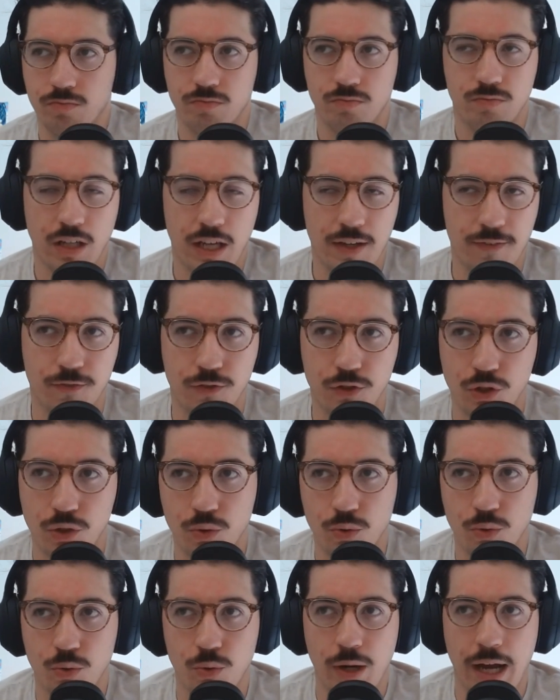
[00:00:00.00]
if
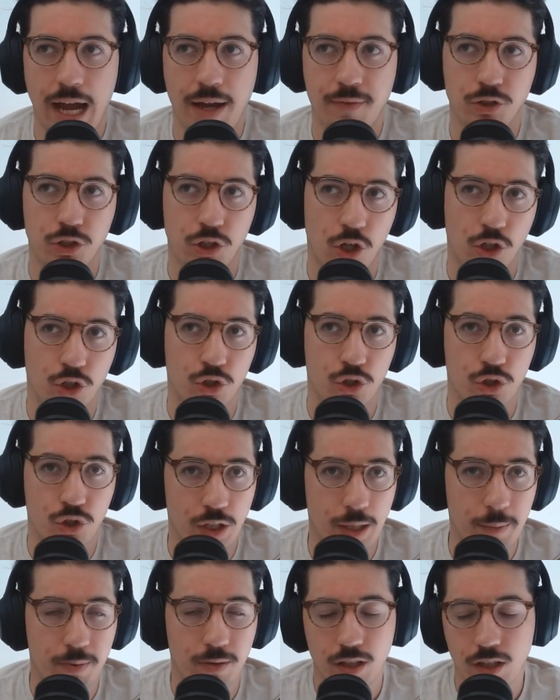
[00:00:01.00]
you have a longer
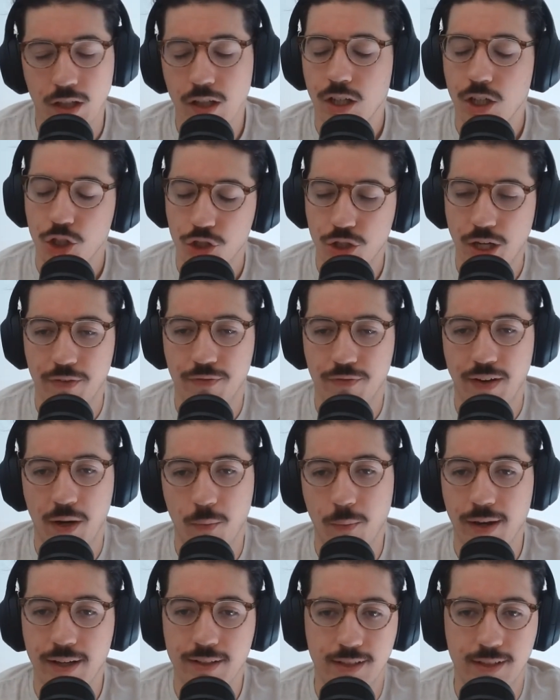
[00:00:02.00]
clip, try to
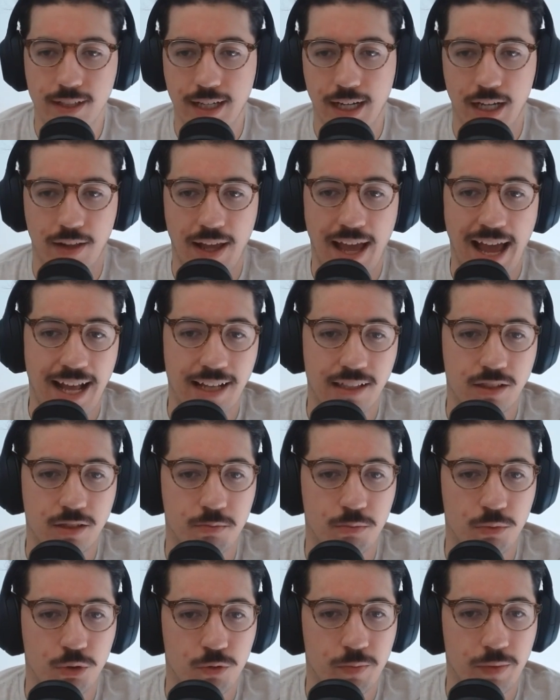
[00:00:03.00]
find ways to kind of add
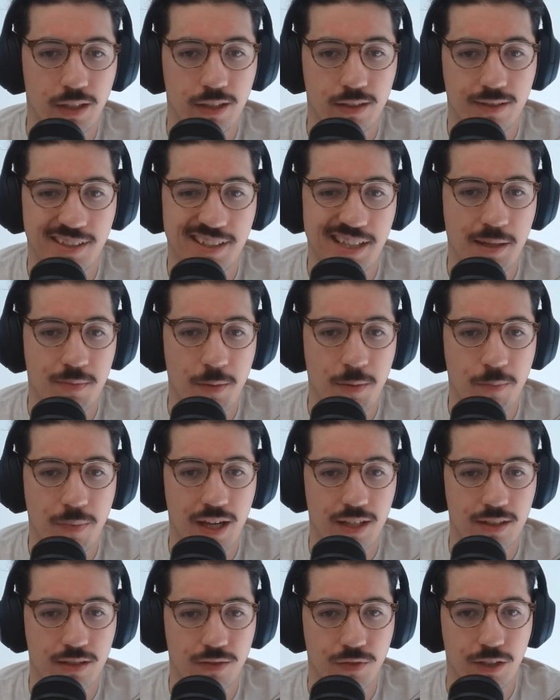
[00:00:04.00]
some movement to keep the
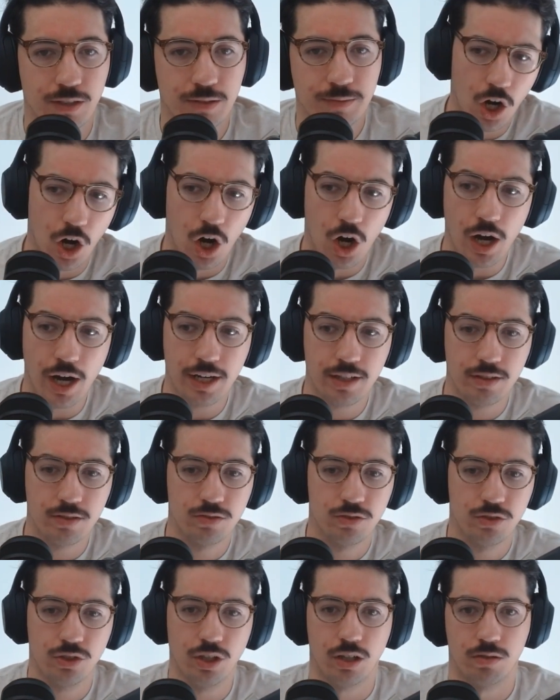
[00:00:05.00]
pace of it. All right.
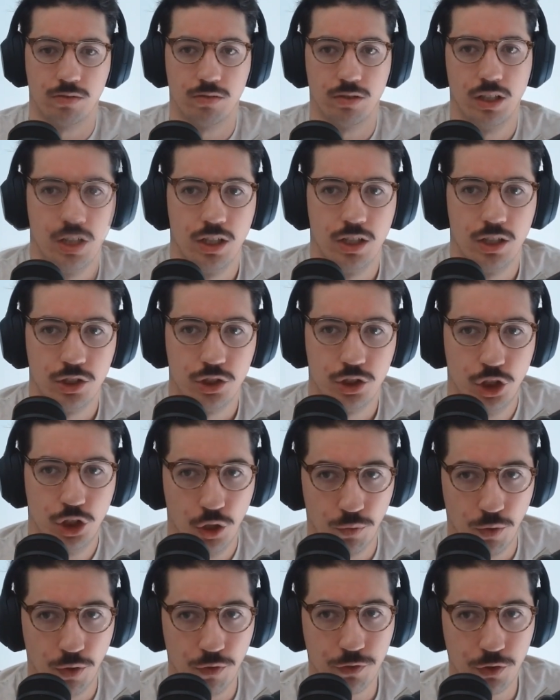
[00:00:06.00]
So to
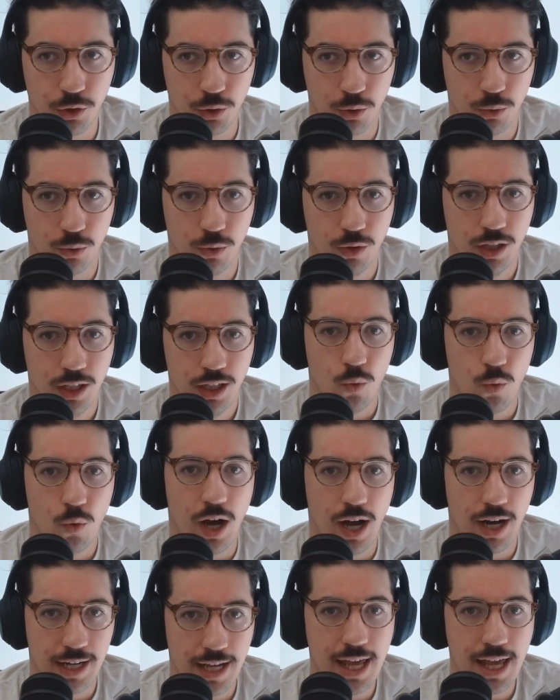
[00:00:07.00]
review,
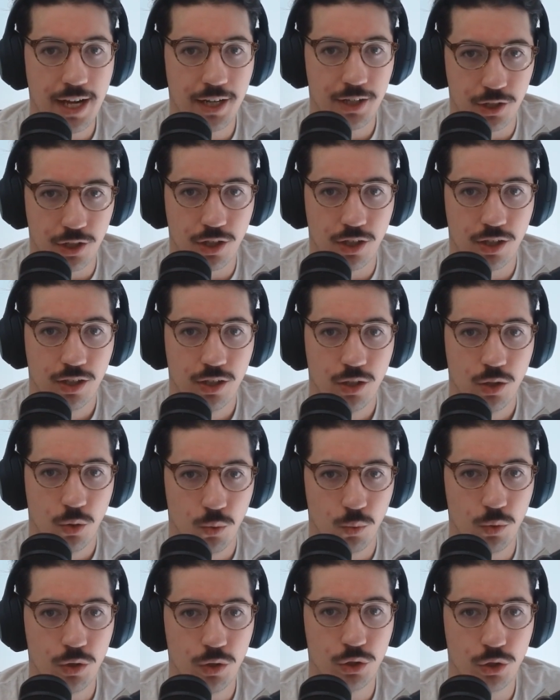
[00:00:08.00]
an editor
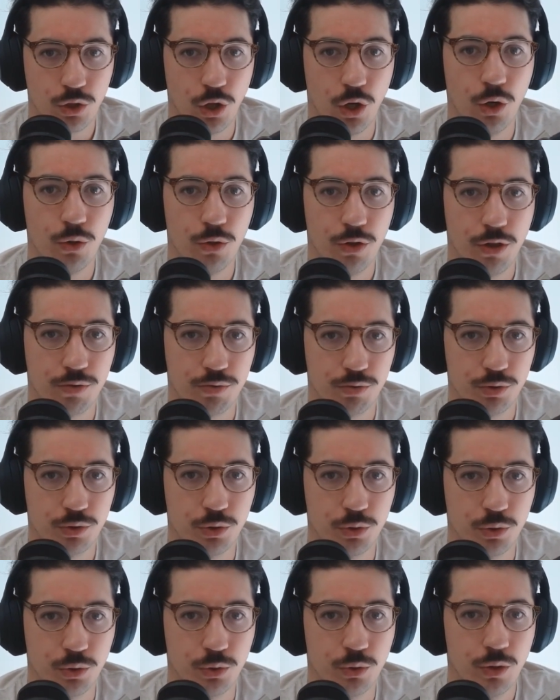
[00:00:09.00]
will go
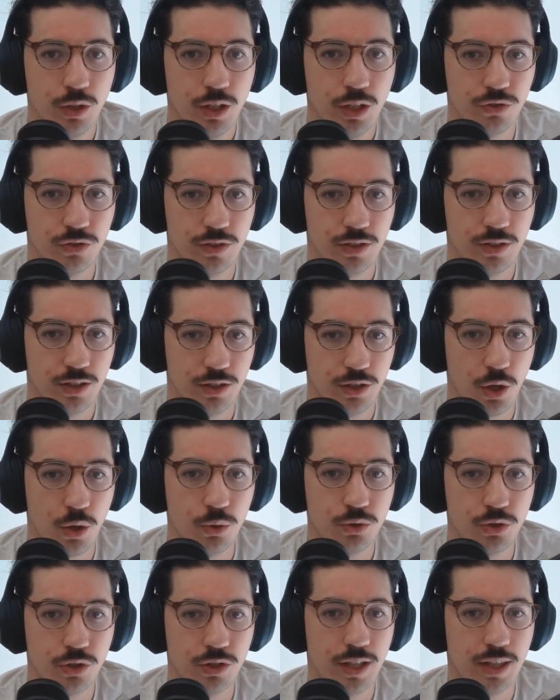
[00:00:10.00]
through,
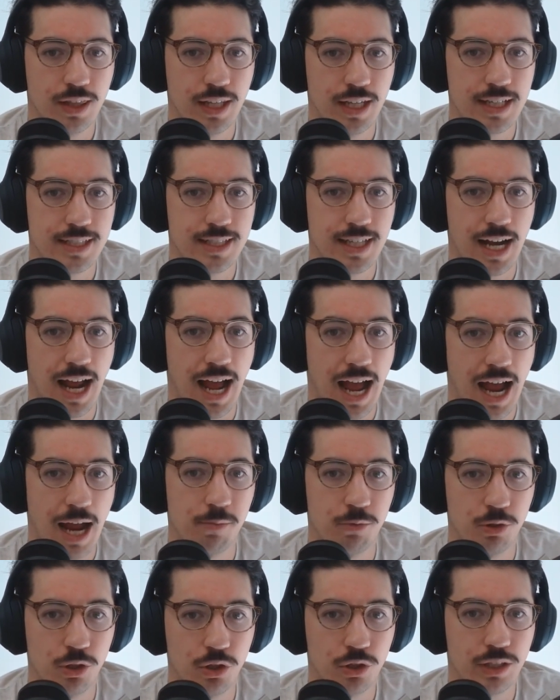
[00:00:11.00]
those are the things that I'm
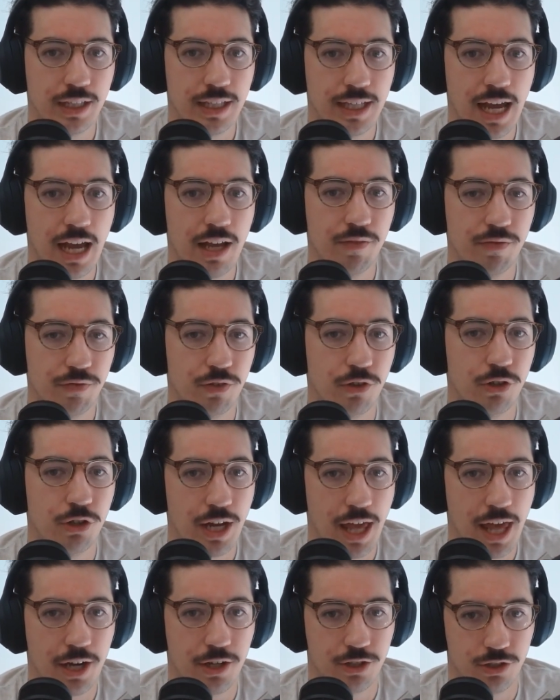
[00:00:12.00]
looking at for an
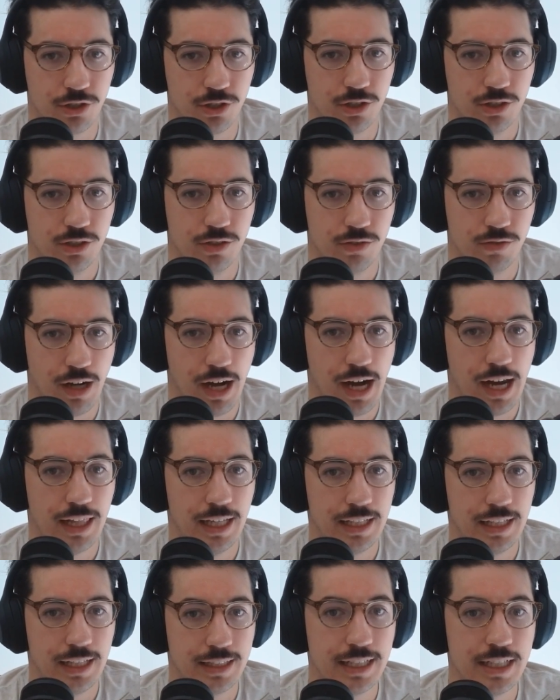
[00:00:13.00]
editor, right?
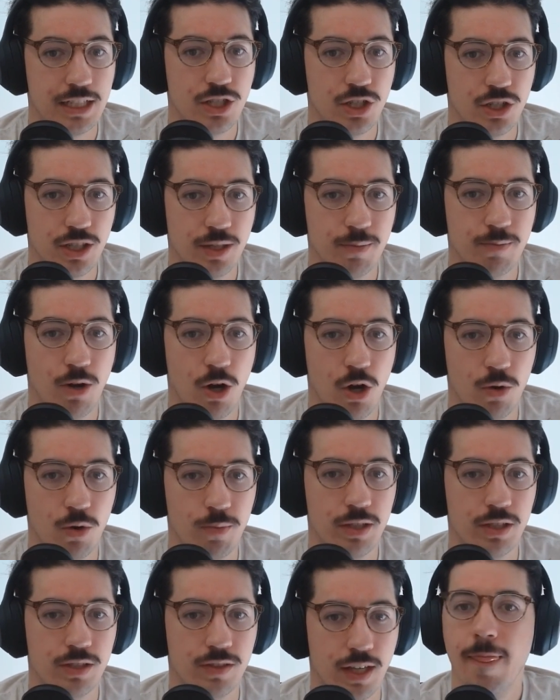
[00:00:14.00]
Like, these are the
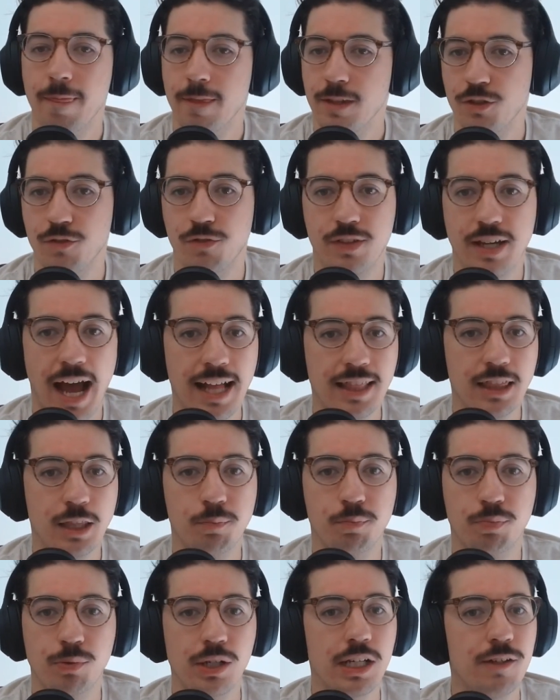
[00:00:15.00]
moments that you've got the
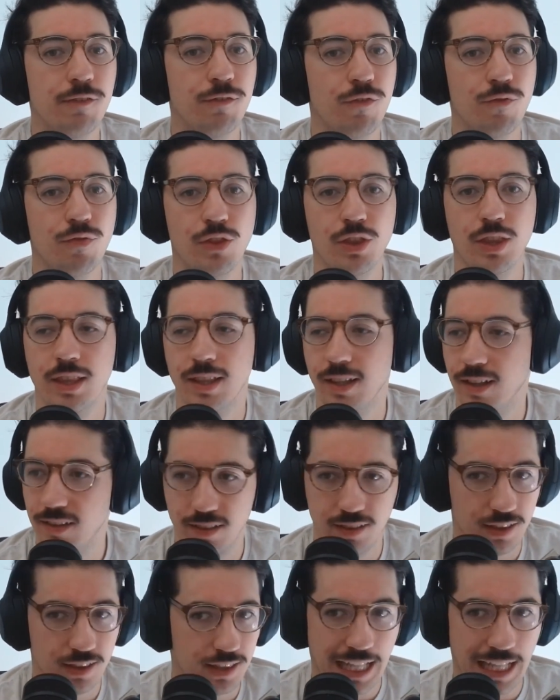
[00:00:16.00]
brief,
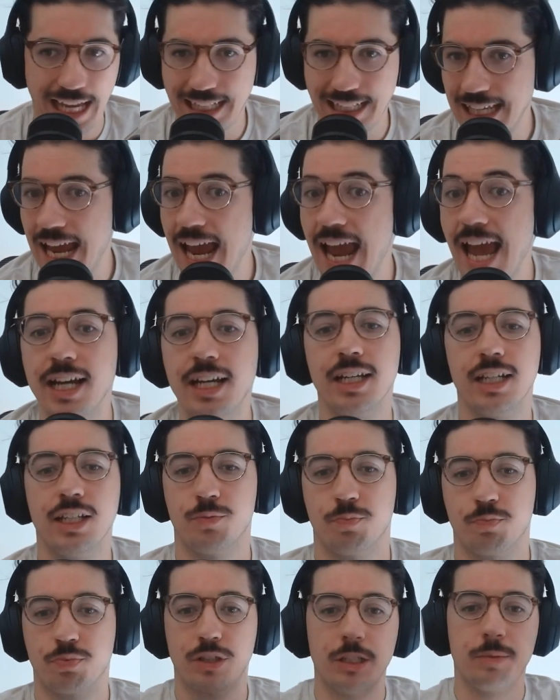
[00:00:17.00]
like the edit is
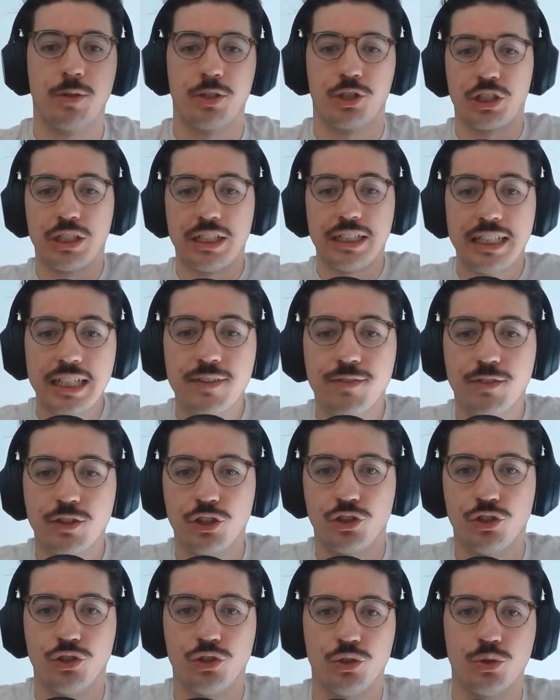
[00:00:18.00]
pretty much given
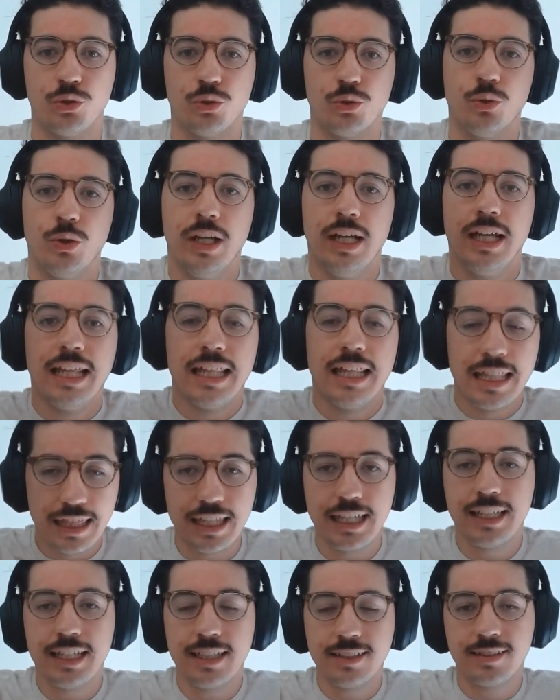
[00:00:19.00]
to you.
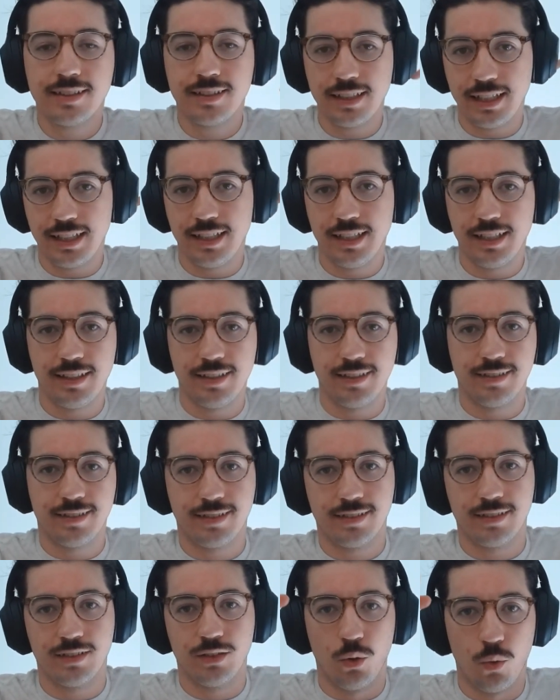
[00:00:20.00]
This
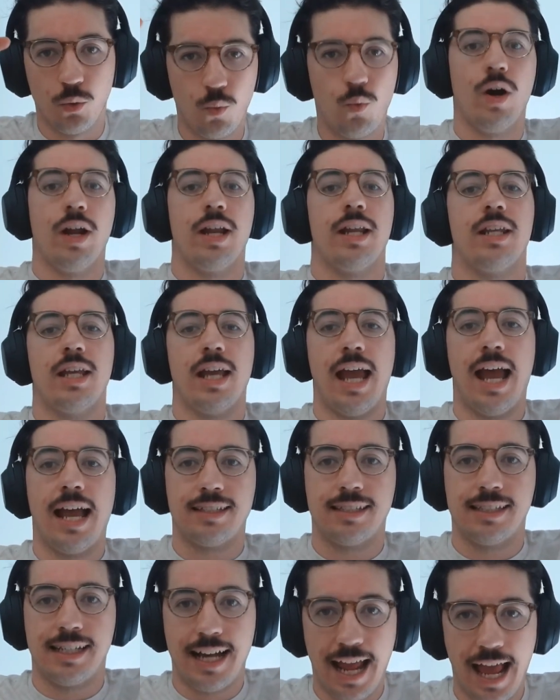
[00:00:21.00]
is what, as
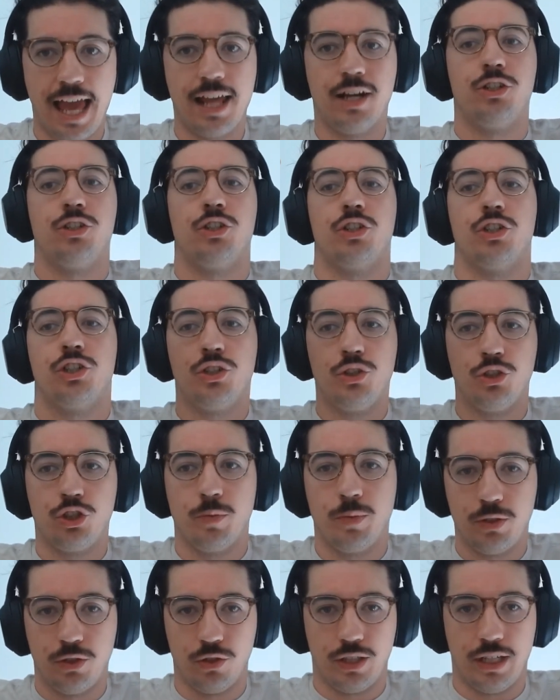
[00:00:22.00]
an editor, you should
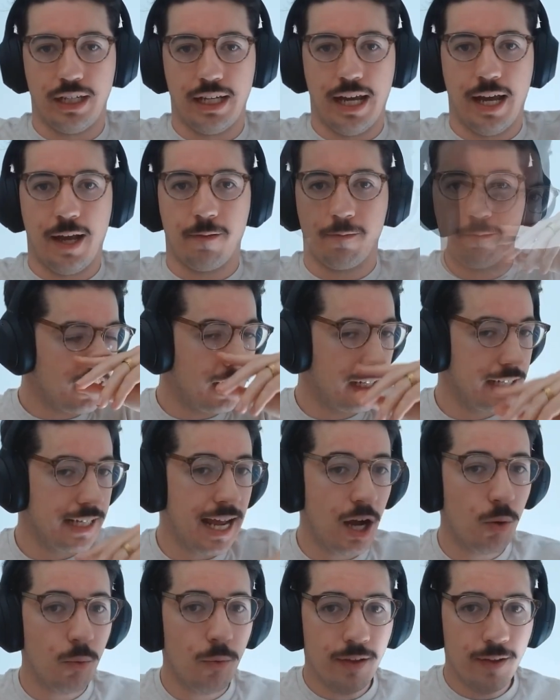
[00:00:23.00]
be looking at.
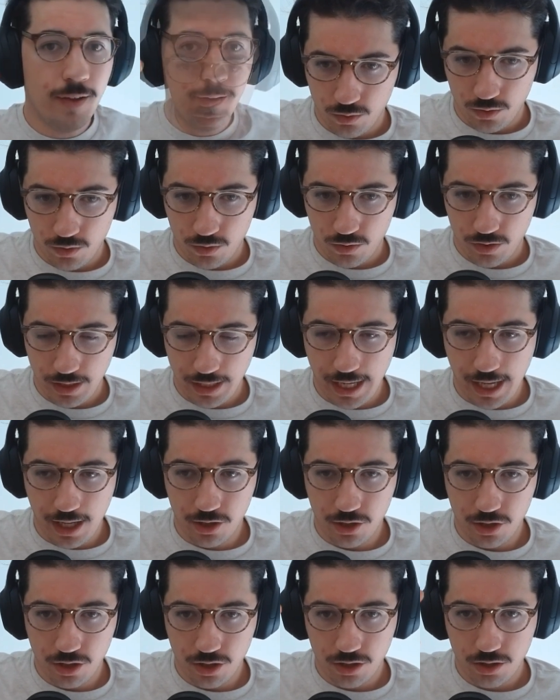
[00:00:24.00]
Now, the
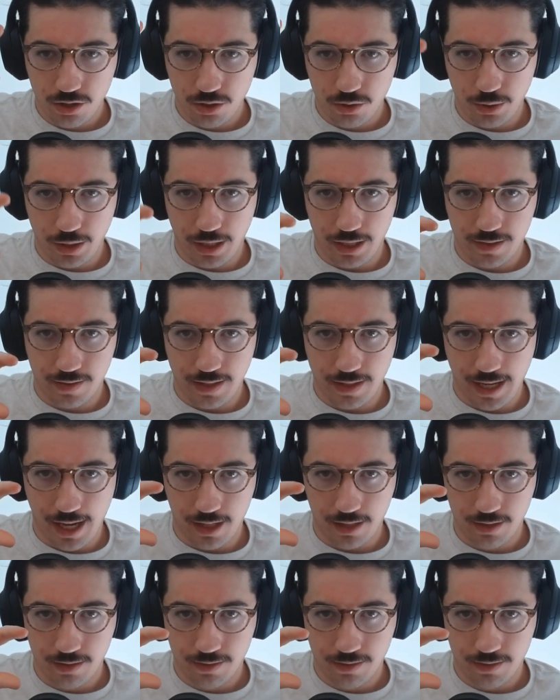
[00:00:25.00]
editor creates the ad,